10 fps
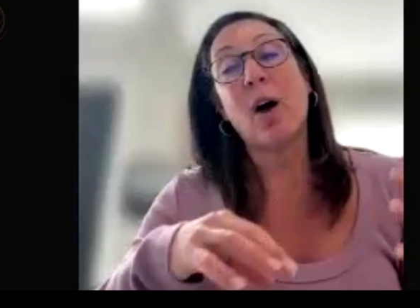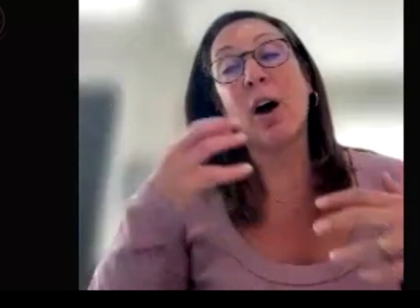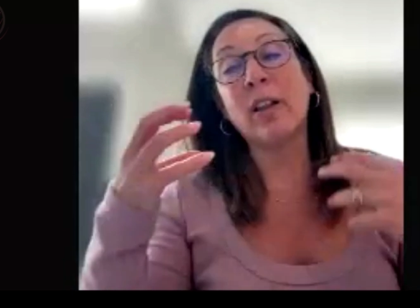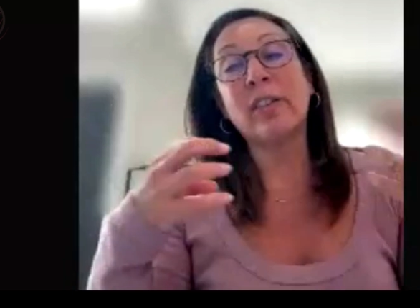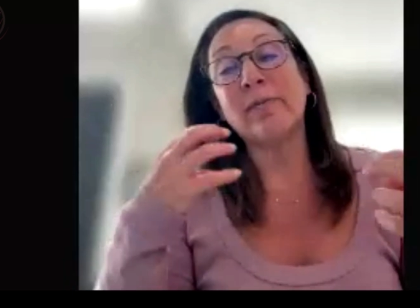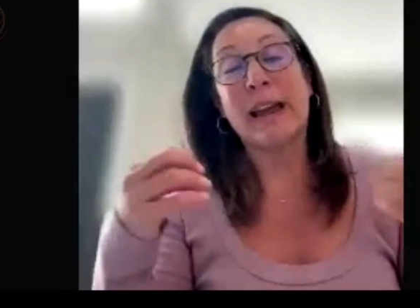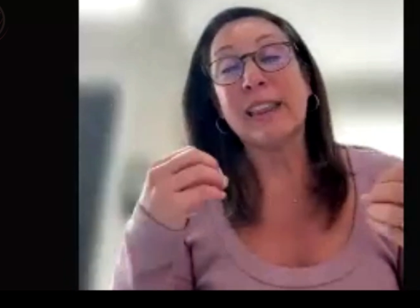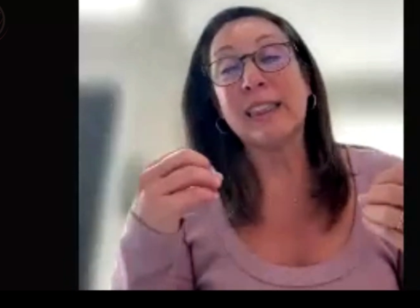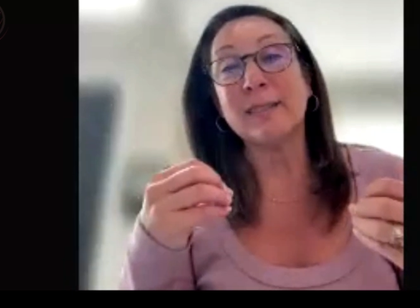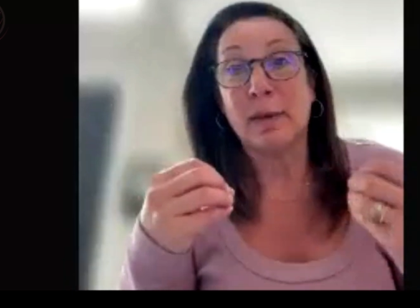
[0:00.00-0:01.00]
all of
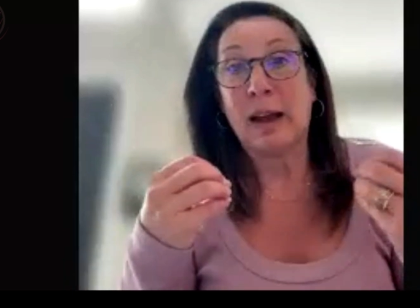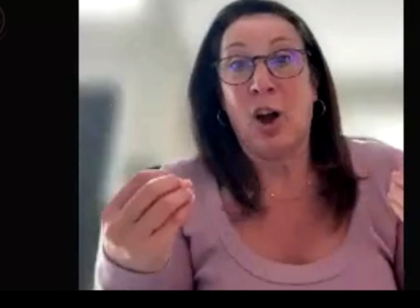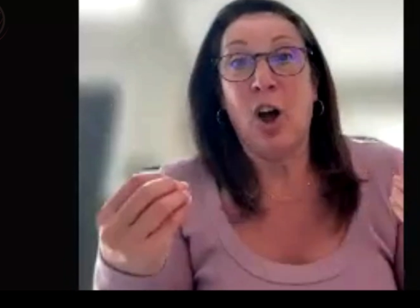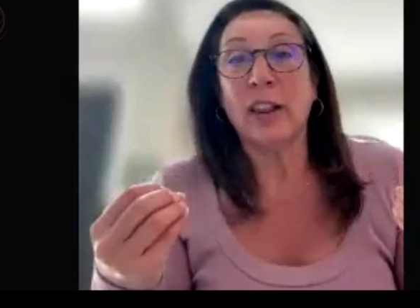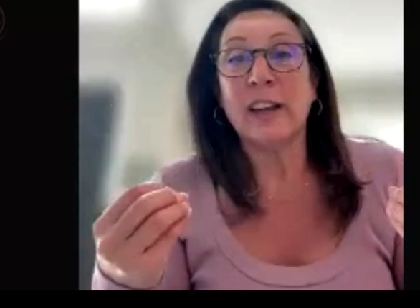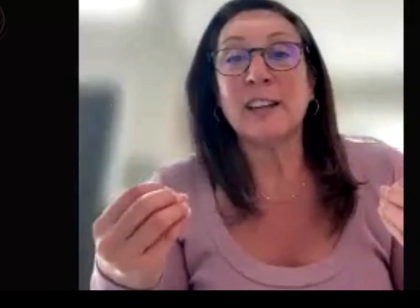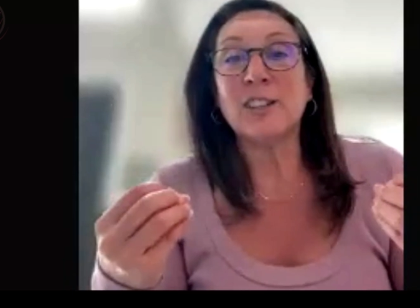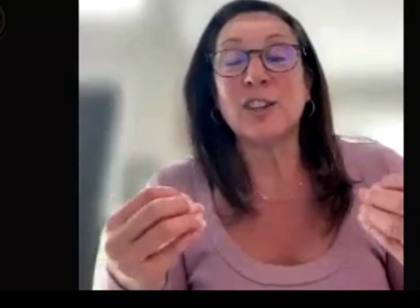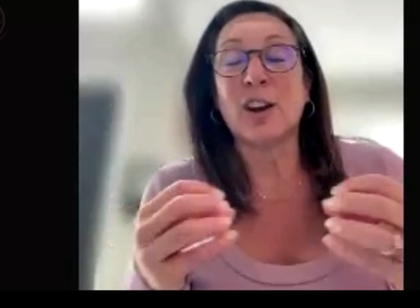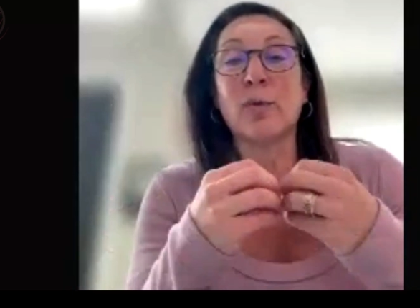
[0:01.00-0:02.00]
my
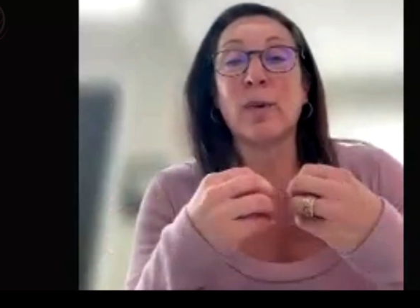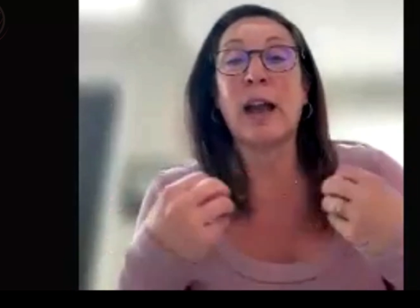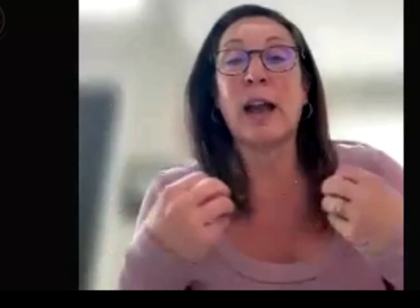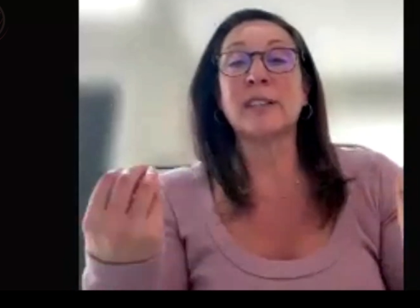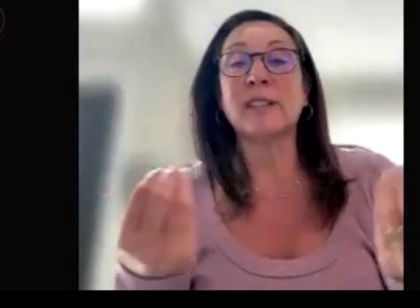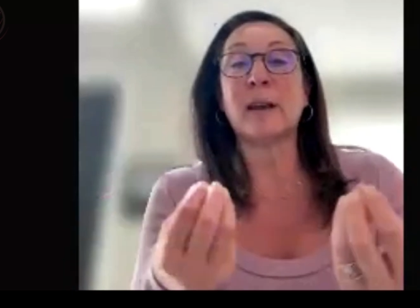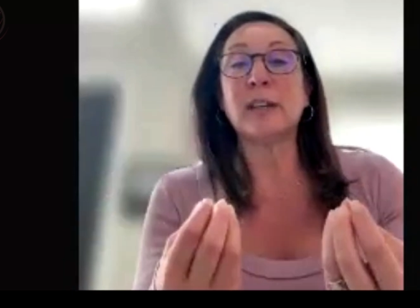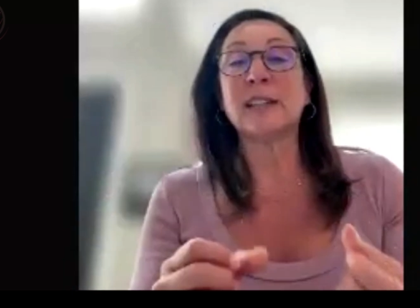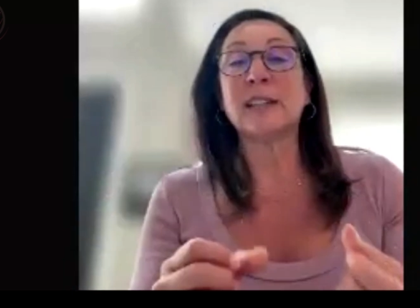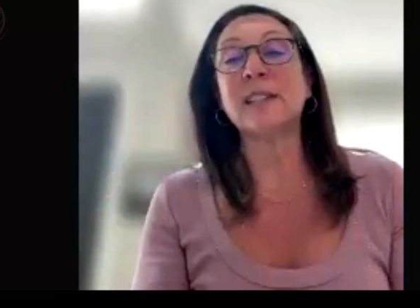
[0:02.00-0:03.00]
knowledge around a subject.